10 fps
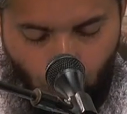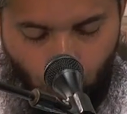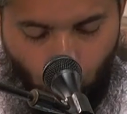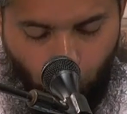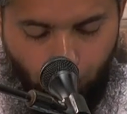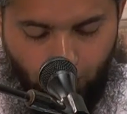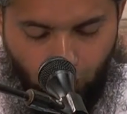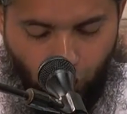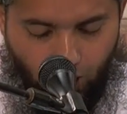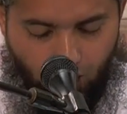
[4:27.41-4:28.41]
So he
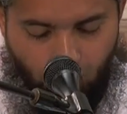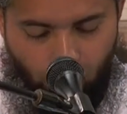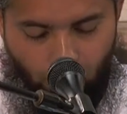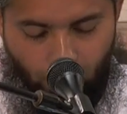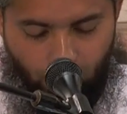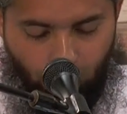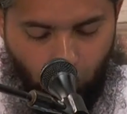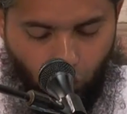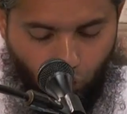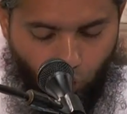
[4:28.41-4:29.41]
mentions
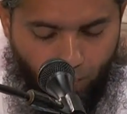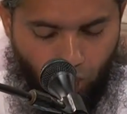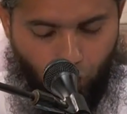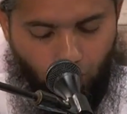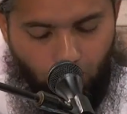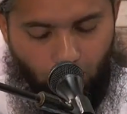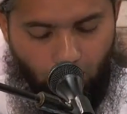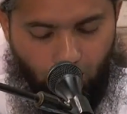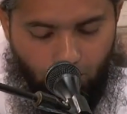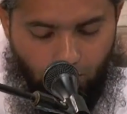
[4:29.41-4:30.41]
that, you know,
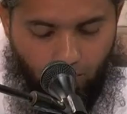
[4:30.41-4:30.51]
mashallah,